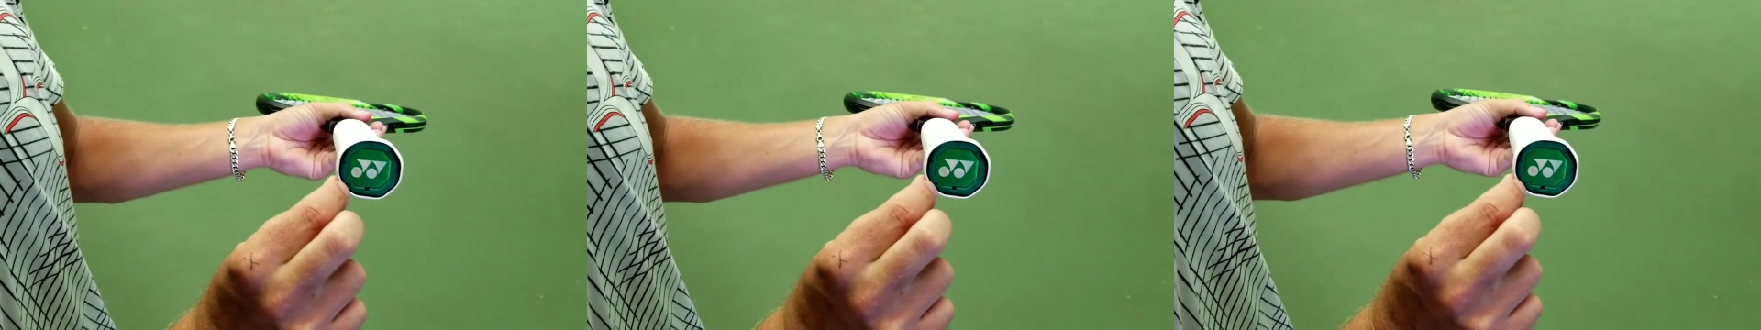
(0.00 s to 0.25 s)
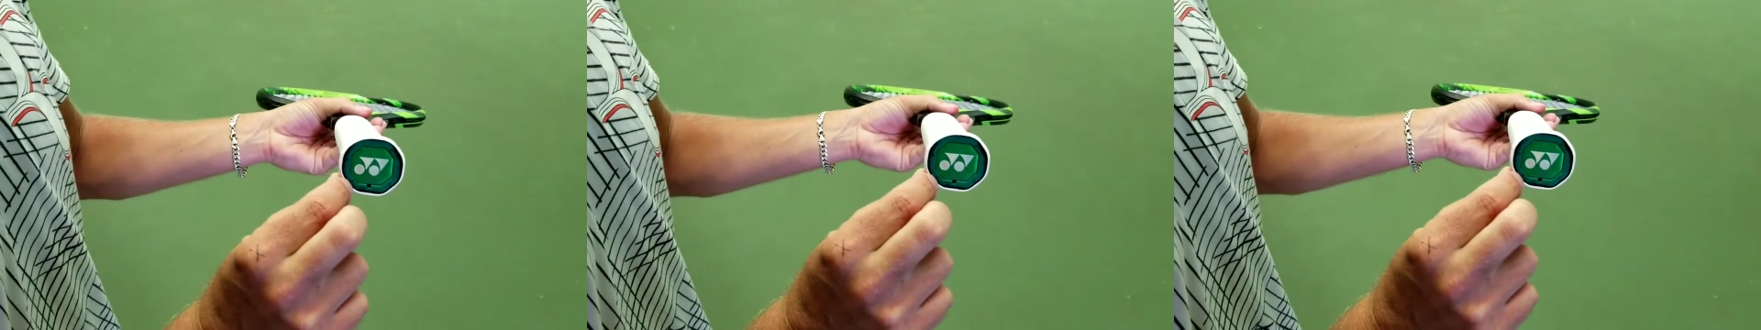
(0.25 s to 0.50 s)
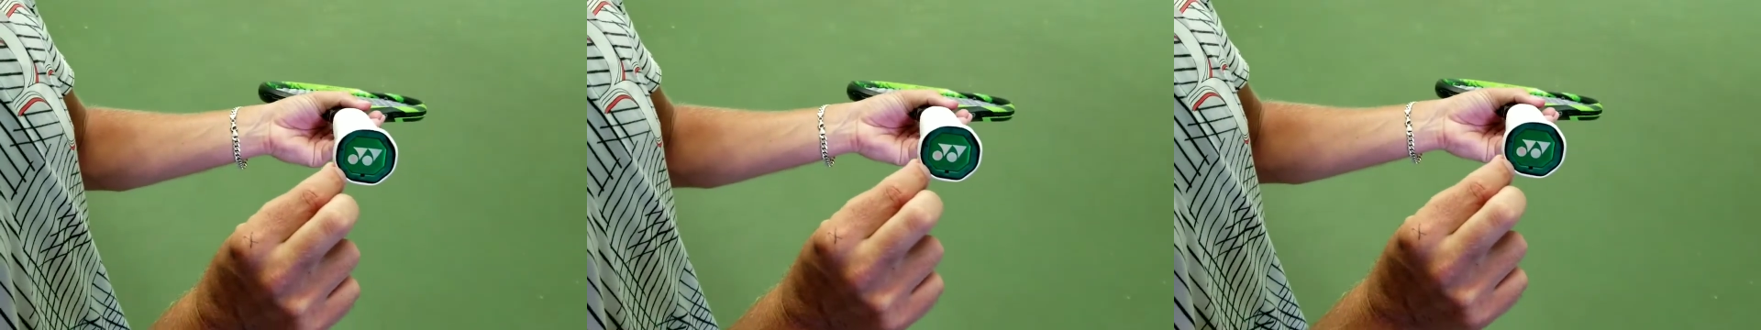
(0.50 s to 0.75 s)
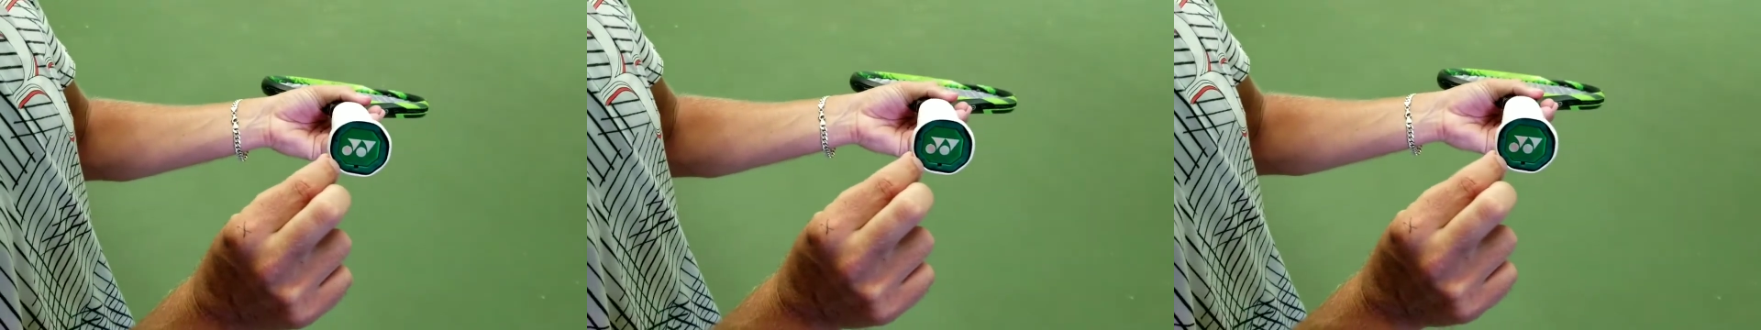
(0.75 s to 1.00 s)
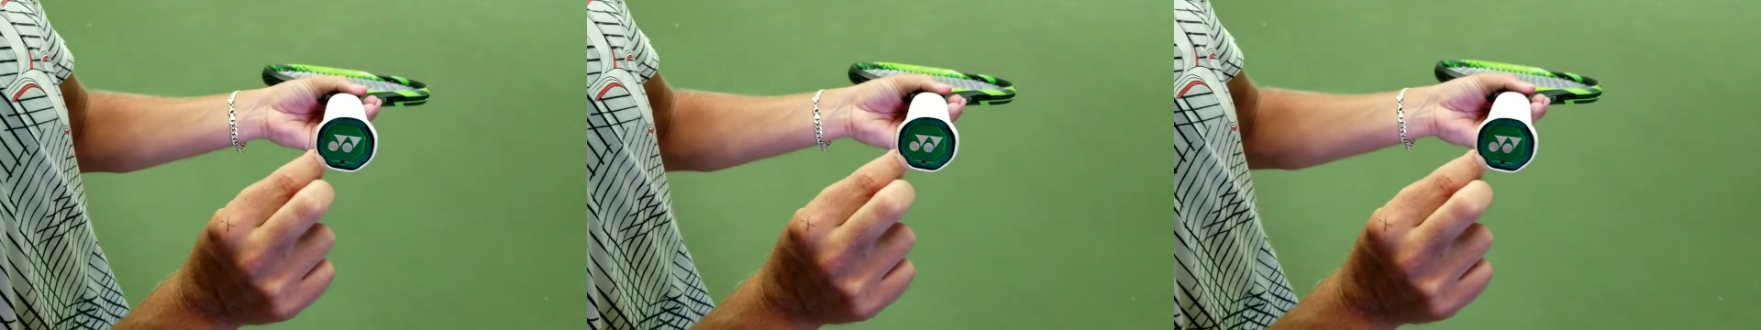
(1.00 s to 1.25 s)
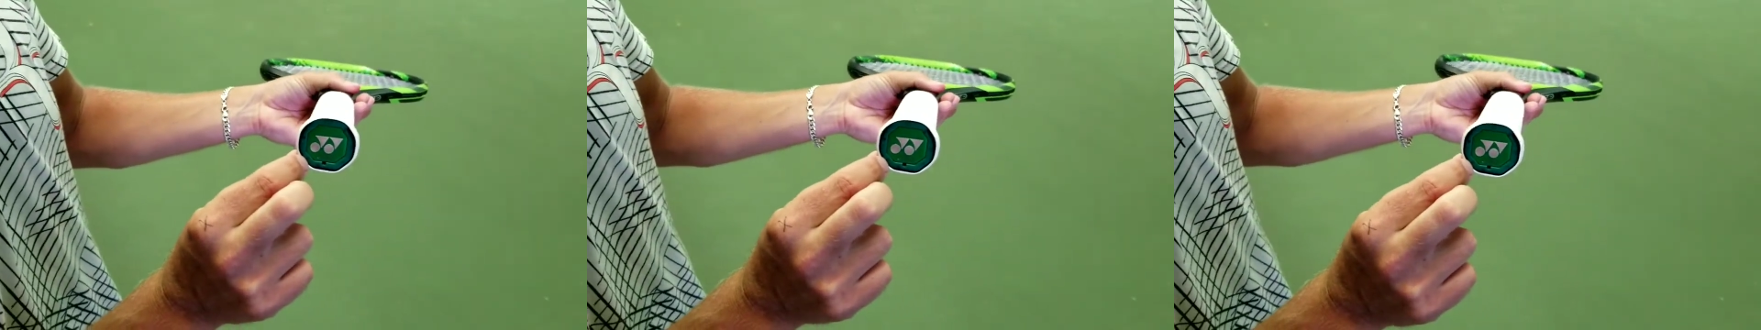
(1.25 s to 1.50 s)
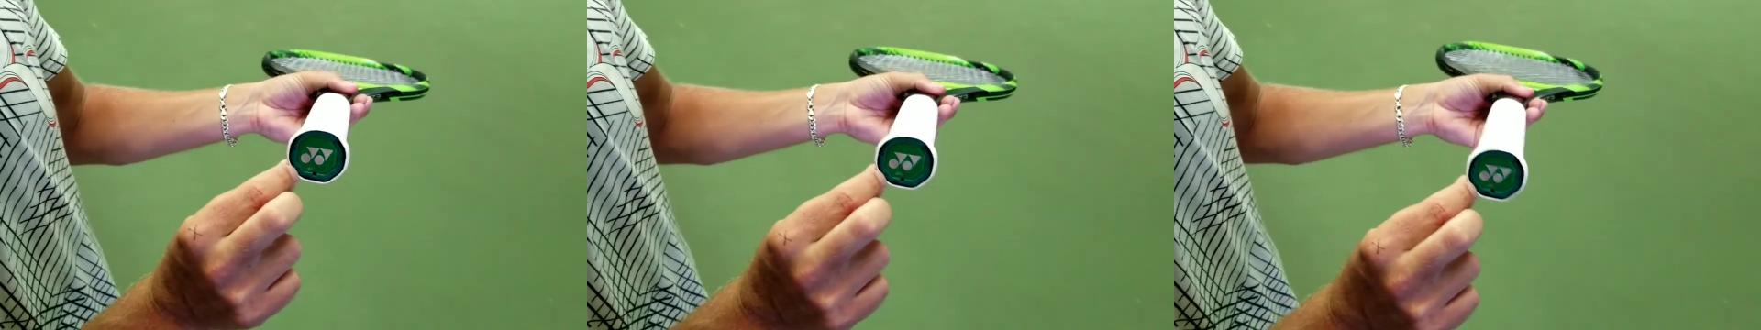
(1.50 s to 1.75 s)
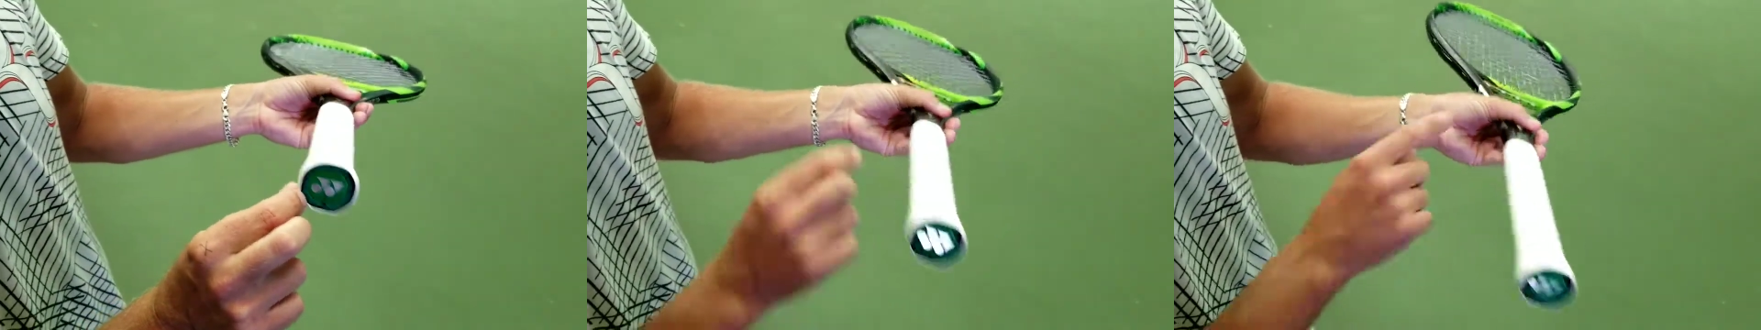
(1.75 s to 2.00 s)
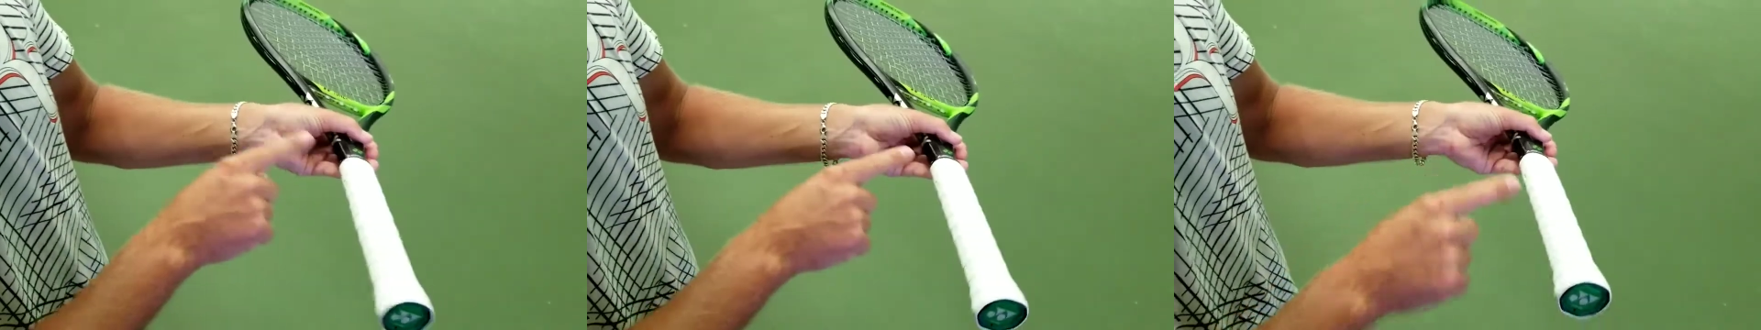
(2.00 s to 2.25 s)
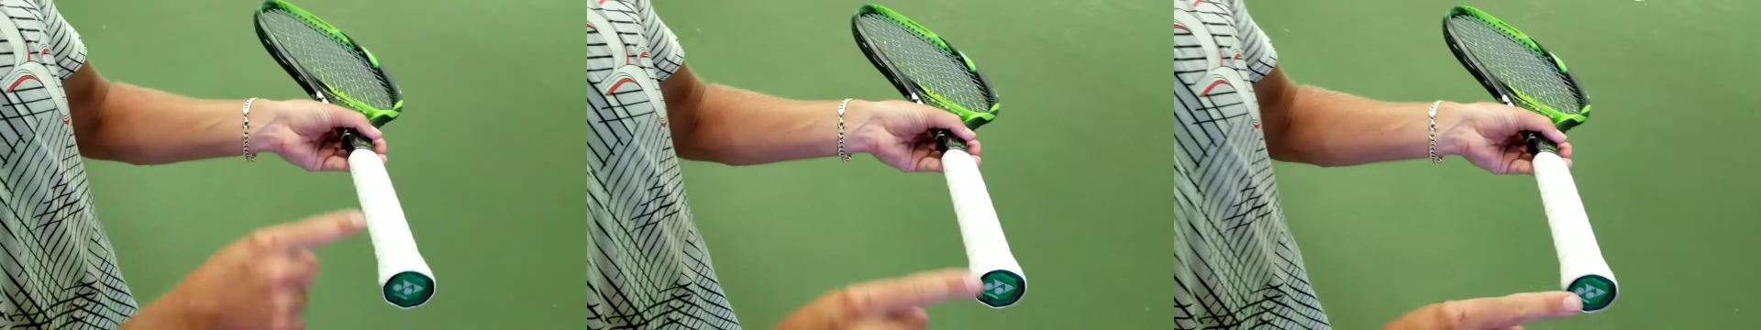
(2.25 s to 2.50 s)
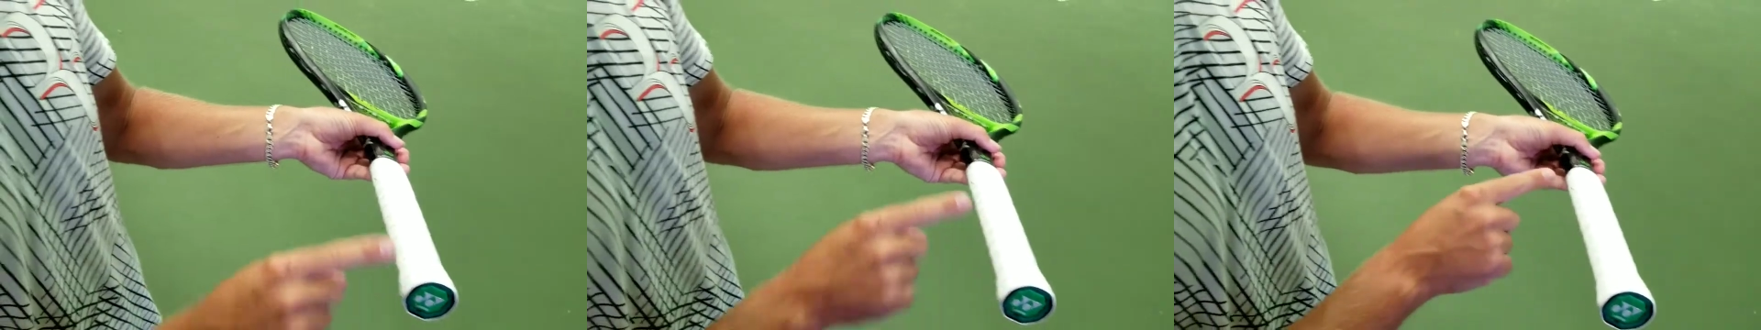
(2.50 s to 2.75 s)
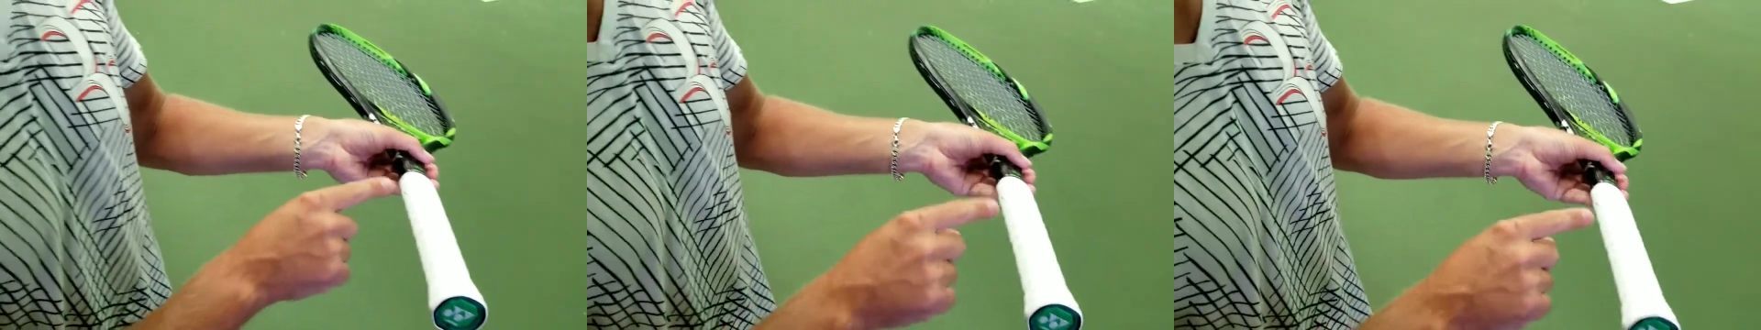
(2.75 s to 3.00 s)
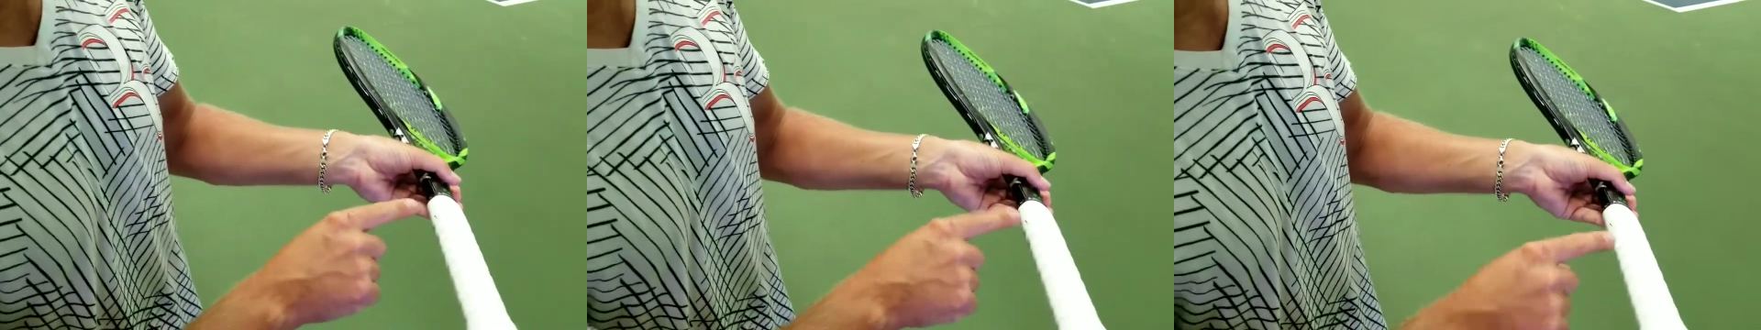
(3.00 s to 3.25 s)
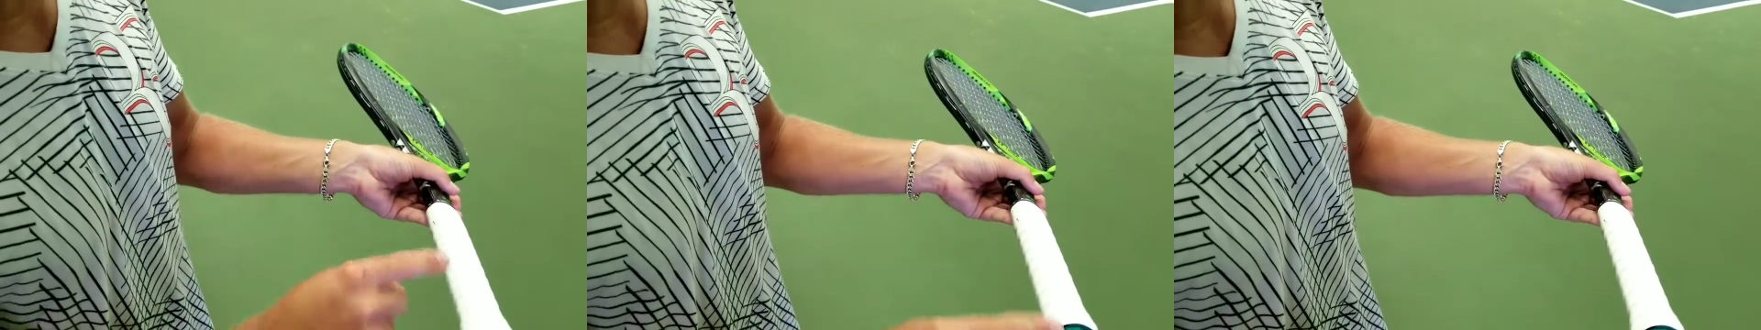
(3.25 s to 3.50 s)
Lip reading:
[unreadable: no face in view]